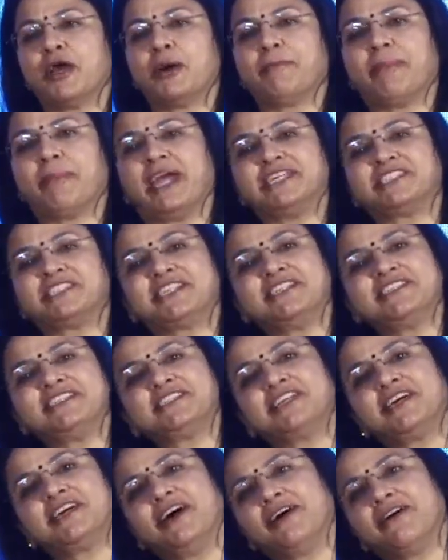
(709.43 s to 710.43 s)

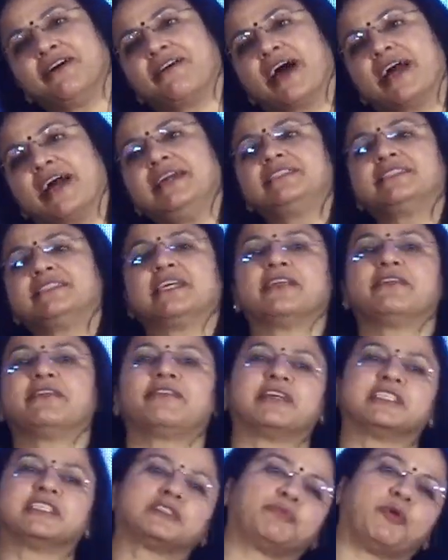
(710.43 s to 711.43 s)
patients' rights and
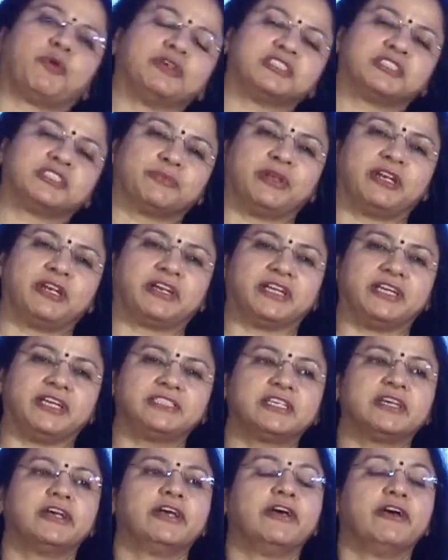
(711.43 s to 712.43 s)
responsibilities,